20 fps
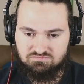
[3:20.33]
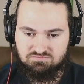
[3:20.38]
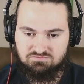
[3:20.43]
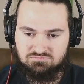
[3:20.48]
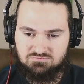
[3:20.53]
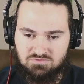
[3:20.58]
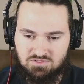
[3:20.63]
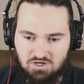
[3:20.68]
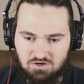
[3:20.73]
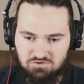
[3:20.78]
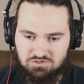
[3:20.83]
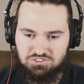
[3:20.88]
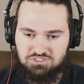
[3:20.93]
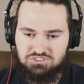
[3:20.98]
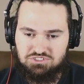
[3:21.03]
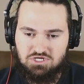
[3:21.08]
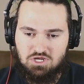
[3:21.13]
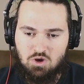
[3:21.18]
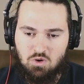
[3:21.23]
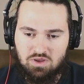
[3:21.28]
On a
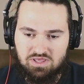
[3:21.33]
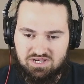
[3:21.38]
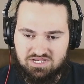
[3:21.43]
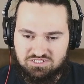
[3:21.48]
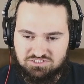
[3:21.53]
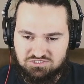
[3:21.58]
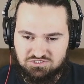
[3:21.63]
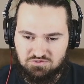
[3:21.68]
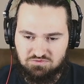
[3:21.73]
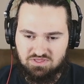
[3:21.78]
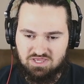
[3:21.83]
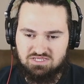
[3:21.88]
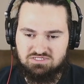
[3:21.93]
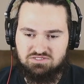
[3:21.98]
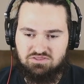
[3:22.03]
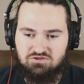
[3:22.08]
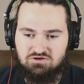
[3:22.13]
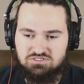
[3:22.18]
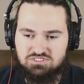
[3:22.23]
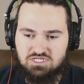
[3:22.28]
show, and in
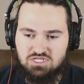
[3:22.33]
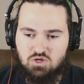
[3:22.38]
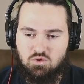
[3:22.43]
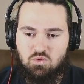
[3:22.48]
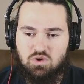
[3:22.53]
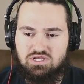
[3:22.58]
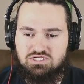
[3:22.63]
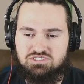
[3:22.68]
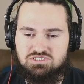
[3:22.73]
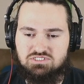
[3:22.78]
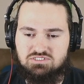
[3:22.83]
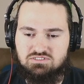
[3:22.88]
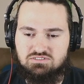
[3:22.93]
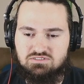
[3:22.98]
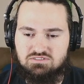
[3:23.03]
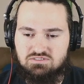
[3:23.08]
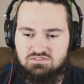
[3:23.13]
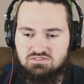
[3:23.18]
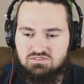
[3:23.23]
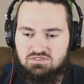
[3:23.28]
2013 questioned,
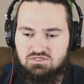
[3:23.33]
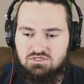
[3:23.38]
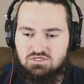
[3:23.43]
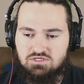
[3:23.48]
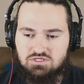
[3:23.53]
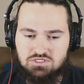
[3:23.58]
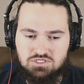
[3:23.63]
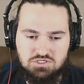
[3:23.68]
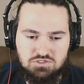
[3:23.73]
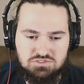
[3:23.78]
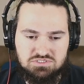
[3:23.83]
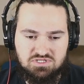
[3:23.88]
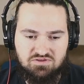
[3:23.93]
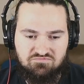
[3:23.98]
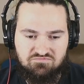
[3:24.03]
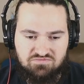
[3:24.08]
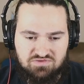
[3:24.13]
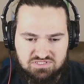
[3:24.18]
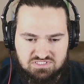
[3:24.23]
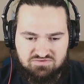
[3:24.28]
using
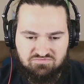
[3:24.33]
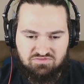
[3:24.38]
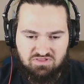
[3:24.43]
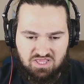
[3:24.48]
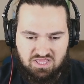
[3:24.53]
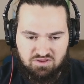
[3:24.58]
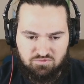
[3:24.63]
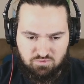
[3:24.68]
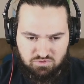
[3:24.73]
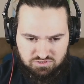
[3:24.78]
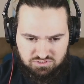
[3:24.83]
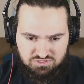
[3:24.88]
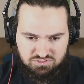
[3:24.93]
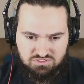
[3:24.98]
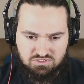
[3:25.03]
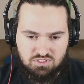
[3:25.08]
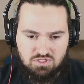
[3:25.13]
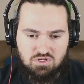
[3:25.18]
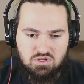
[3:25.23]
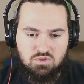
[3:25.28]
offensive language,
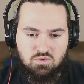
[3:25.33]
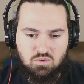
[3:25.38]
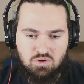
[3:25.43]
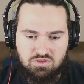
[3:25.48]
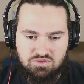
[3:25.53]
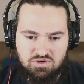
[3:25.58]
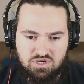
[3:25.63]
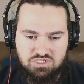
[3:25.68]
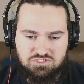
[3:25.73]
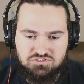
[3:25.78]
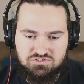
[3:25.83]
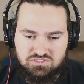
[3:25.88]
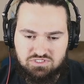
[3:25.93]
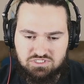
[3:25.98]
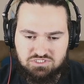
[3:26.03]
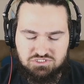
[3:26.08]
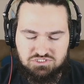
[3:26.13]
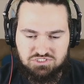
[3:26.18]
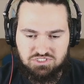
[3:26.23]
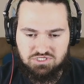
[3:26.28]
whether a
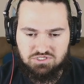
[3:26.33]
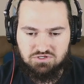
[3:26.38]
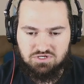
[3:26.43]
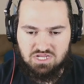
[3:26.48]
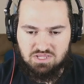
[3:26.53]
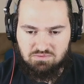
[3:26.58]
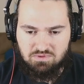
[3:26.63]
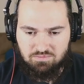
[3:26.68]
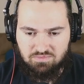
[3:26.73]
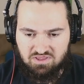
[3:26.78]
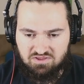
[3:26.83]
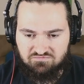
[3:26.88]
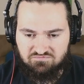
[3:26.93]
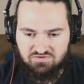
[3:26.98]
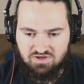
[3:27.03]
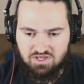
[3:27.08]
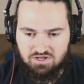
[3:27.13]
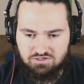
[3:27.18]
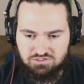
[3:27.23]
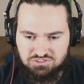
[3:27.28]
transgender MMA
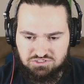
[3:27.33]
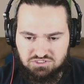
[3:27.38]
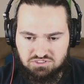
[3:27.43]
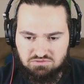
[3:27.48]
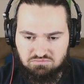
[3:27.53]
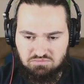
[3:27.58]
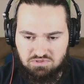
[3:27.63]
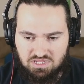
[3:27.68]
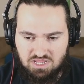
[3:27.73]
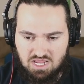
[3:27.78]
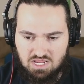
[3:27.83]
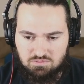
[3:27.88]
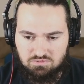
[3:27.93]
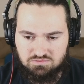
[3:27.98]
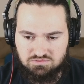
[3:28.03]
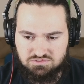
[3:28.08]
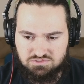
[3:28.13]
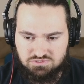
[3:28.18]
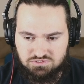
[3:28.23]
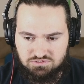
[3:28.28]
fighter should be
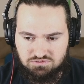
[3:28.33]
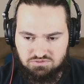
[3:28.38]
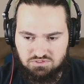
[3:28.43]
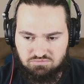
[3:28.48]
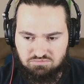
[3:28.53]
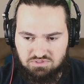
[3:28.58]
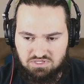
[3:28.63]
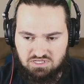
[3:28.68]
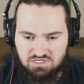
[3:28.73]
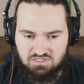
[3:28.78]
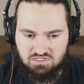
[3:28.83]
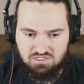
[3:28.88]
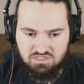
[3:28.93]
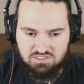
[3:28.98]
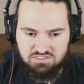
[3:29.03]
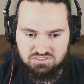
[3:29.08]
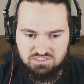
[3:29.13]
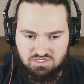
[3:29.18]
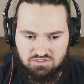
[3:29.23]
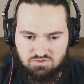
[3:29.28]
able to compete
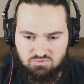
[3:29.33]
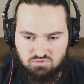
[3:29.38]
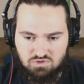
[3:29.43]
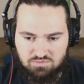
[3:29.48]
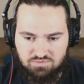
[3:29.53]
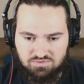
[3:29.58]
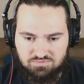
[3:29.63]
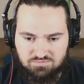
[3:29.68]
against other women.